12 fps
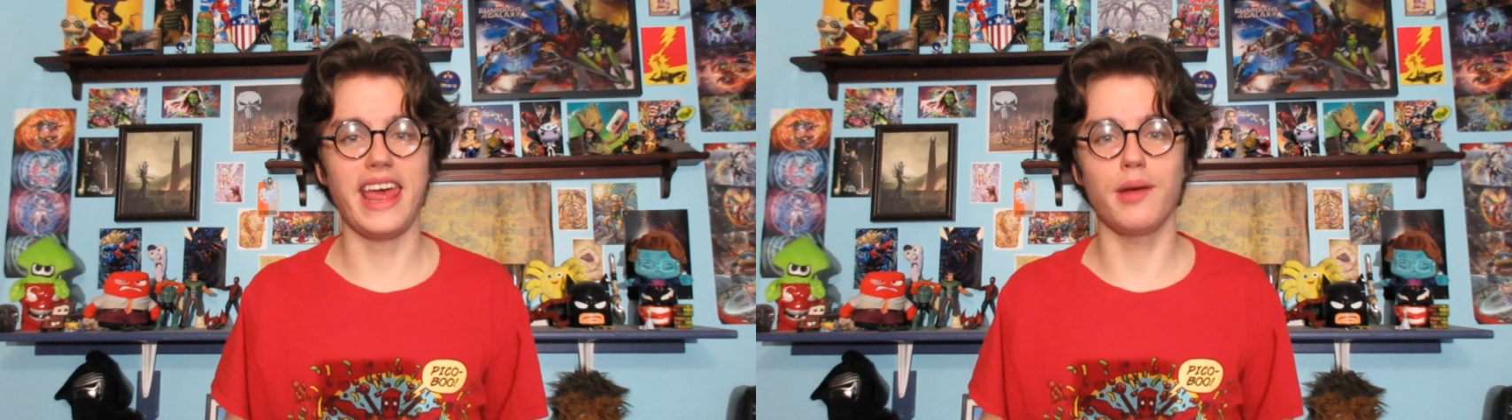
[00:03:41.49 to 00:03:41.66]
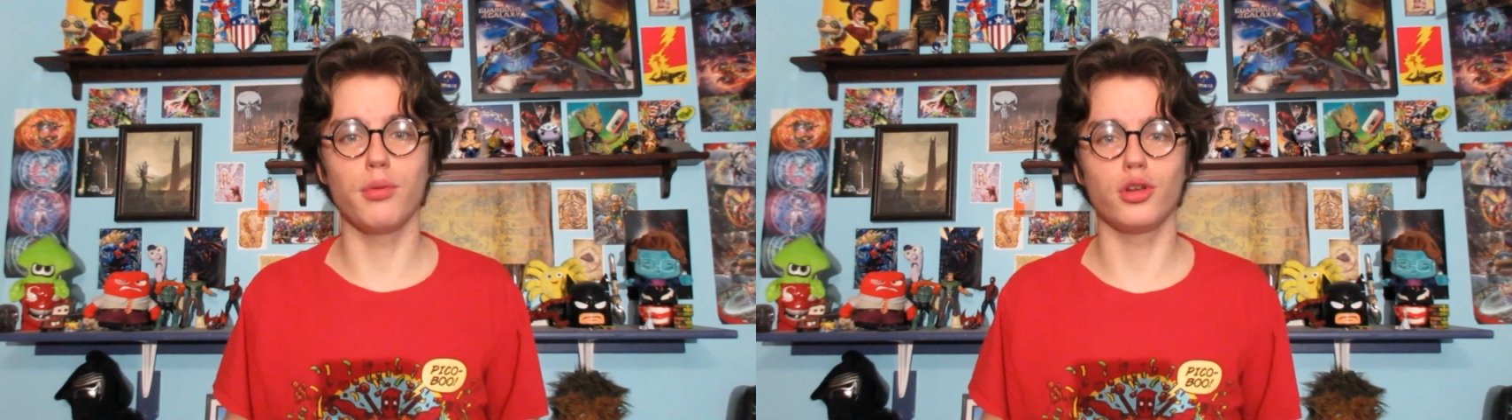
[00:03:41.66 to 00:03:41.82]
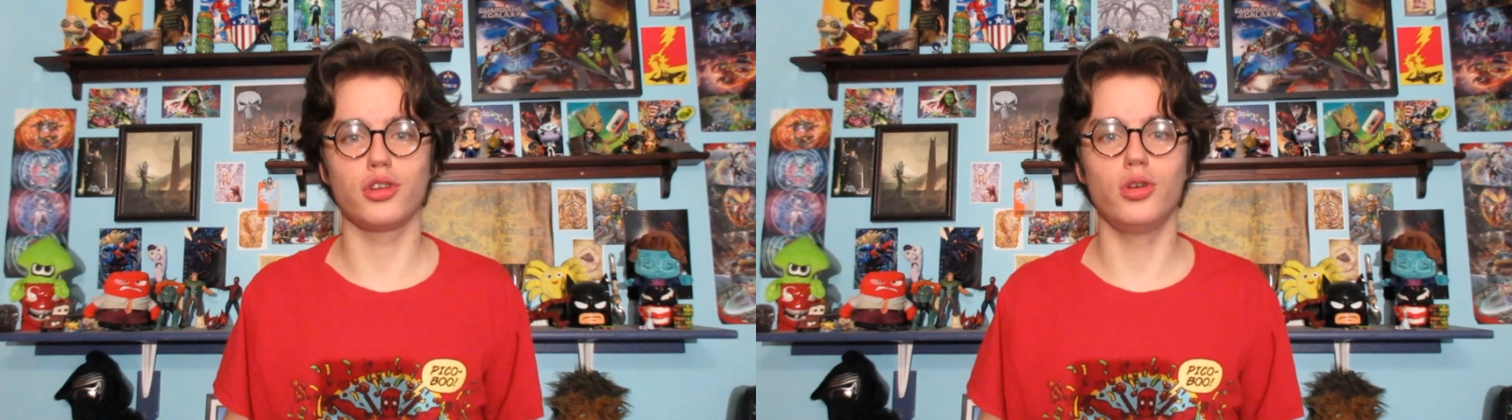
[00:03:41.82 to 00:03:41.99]

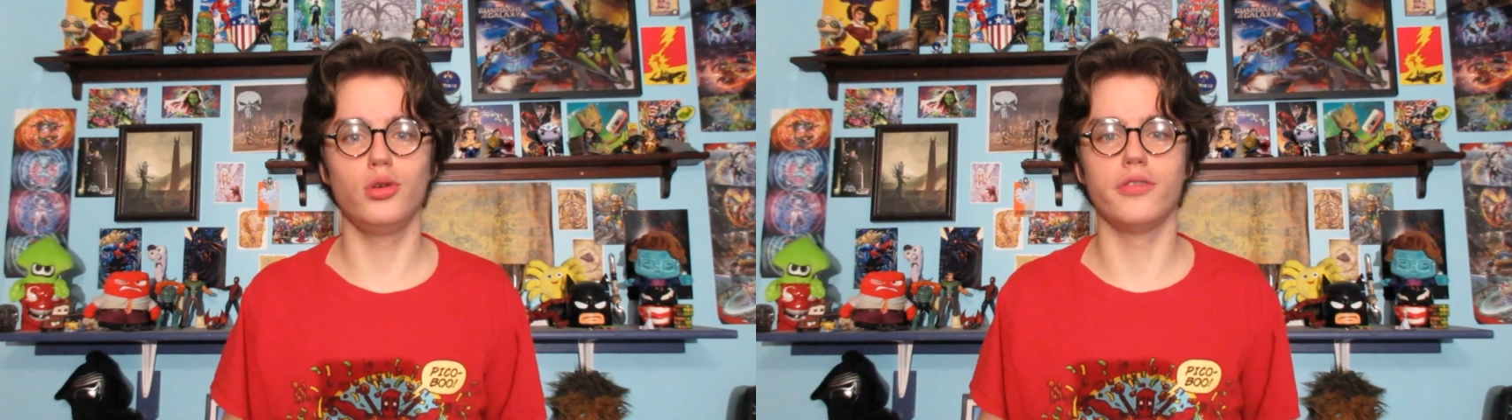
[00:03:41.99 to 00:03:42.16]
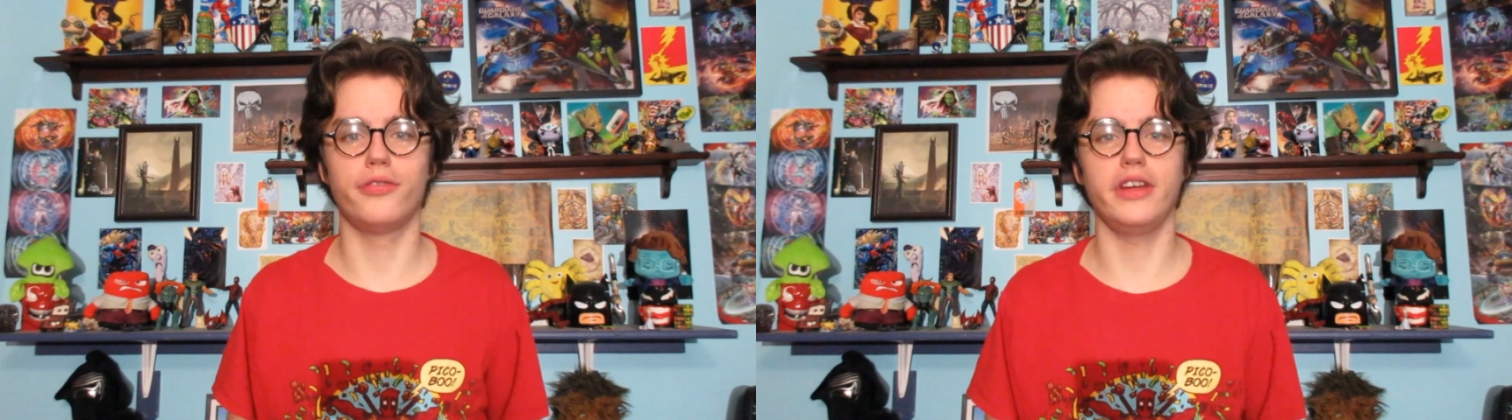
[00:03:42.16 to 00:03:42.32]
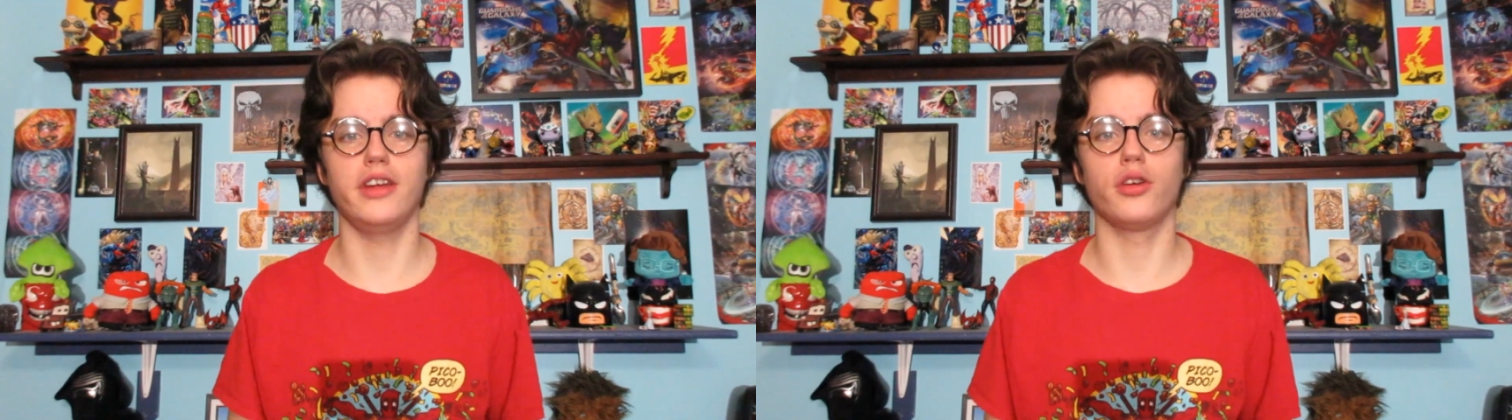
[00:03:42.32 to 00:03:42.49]
able to
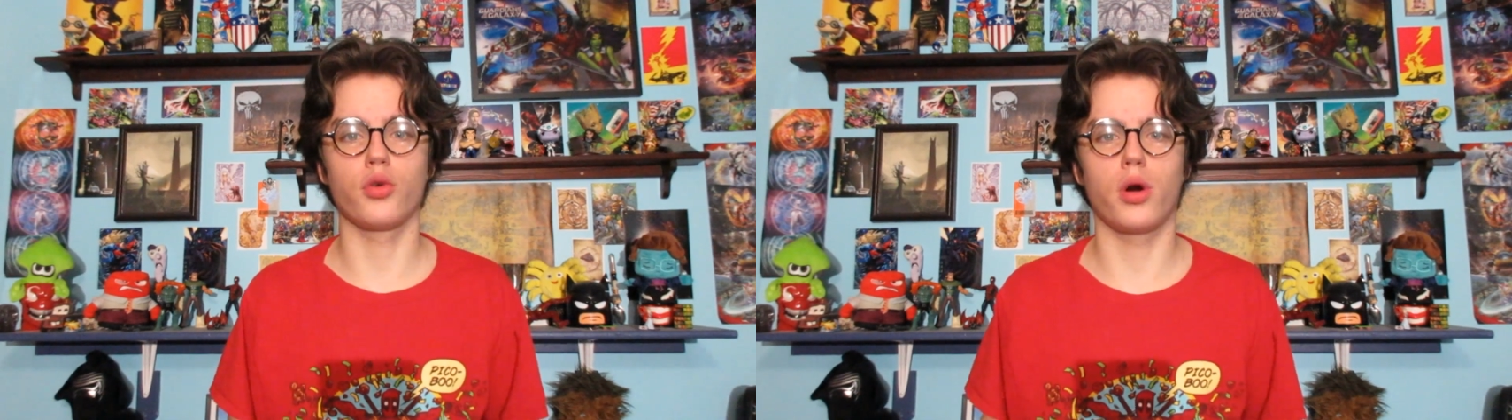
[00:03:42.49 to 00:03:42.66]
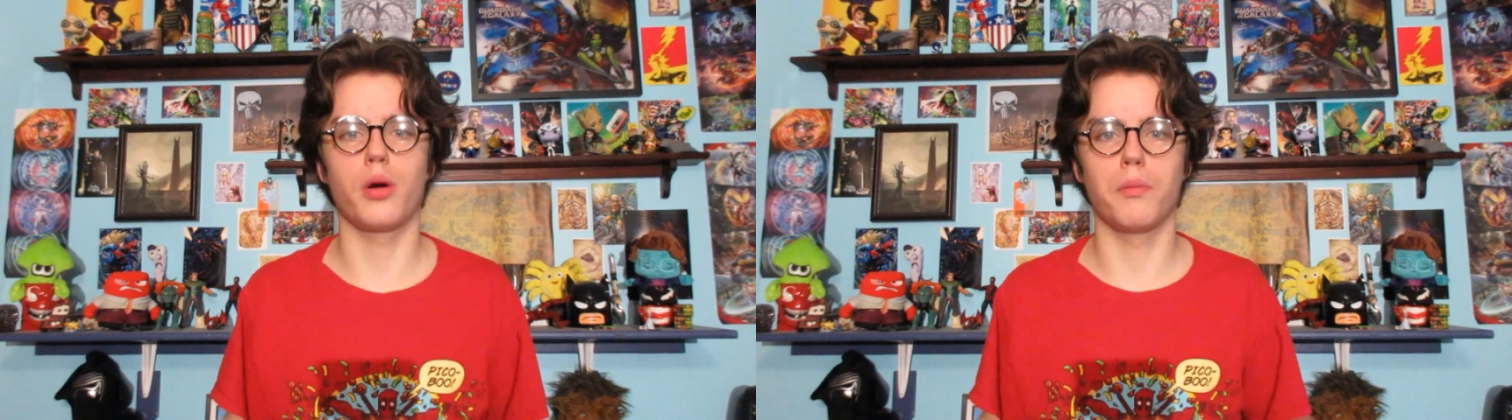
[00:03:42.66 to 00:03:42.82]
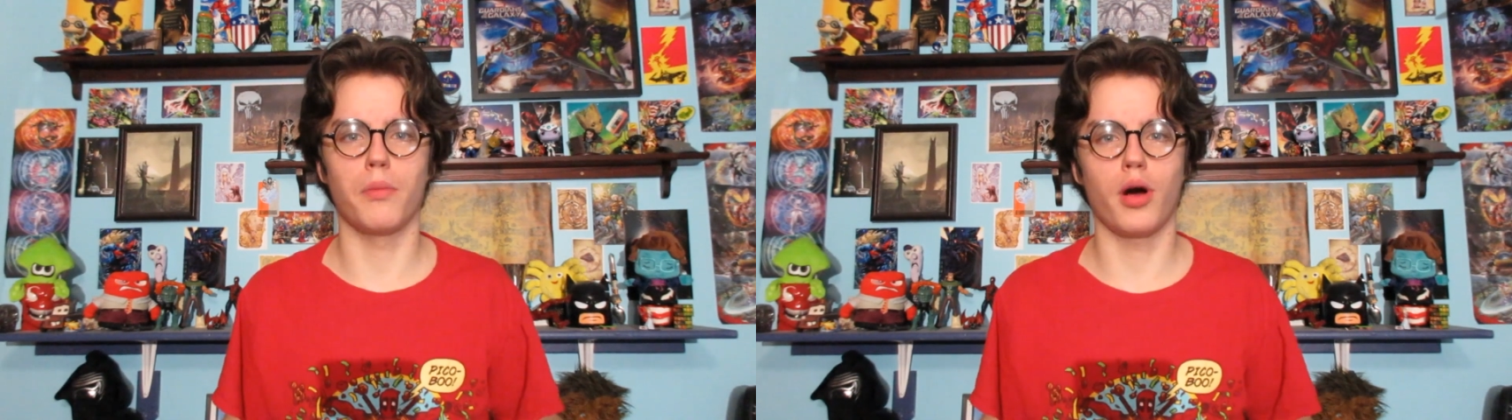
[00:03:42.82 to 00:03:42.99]
defeat
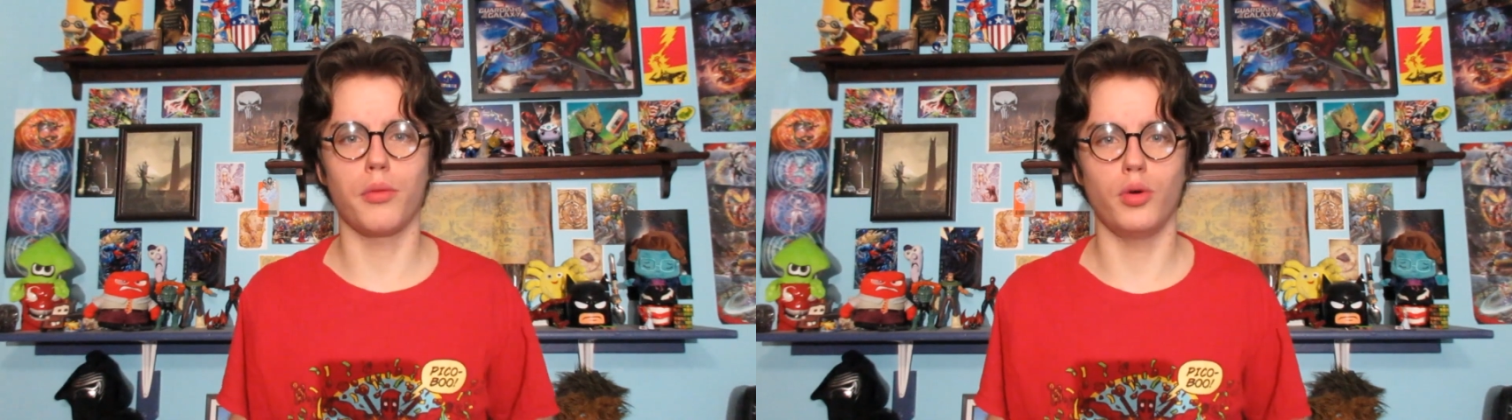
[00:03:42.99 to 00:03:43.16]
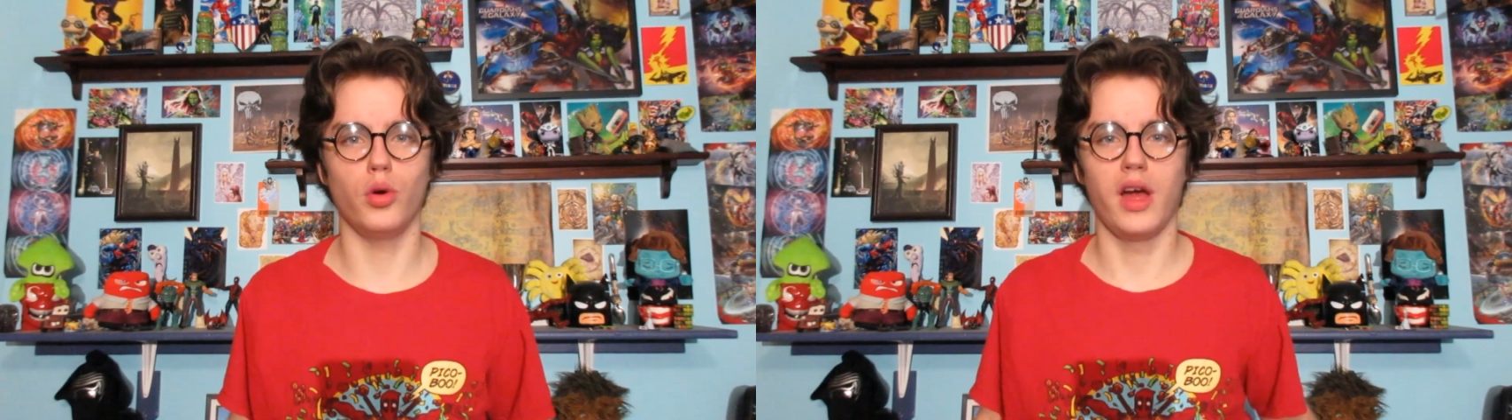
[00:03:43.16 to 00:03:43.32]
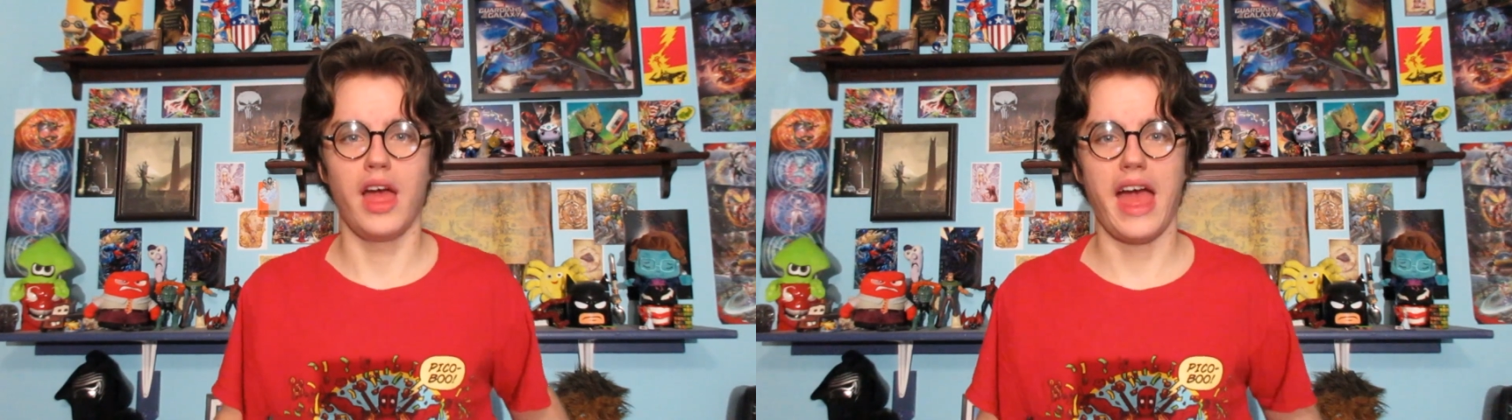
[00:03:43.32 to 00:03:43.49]

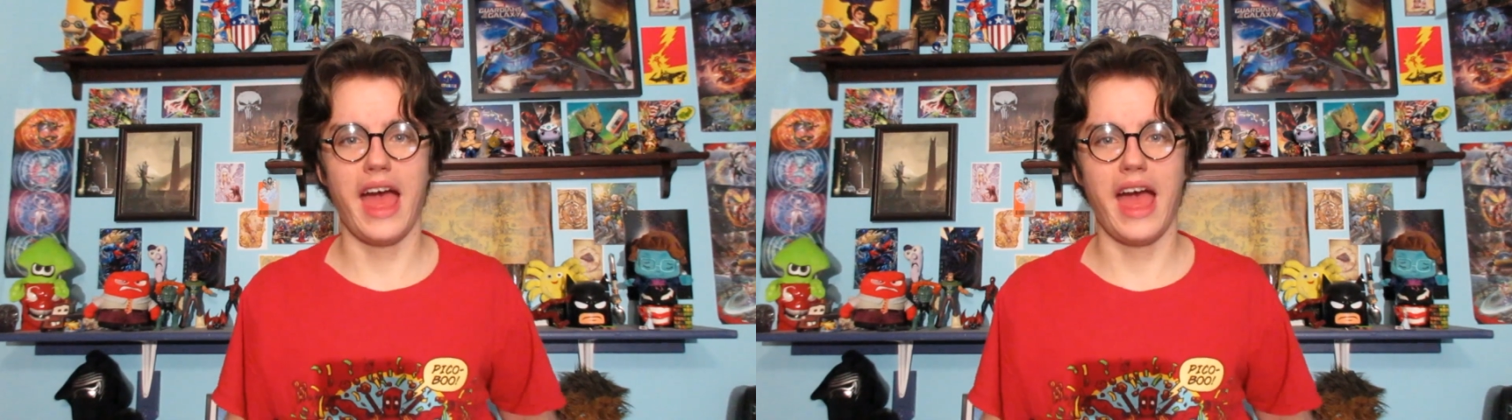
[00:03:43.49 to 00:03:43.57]
Dormammu,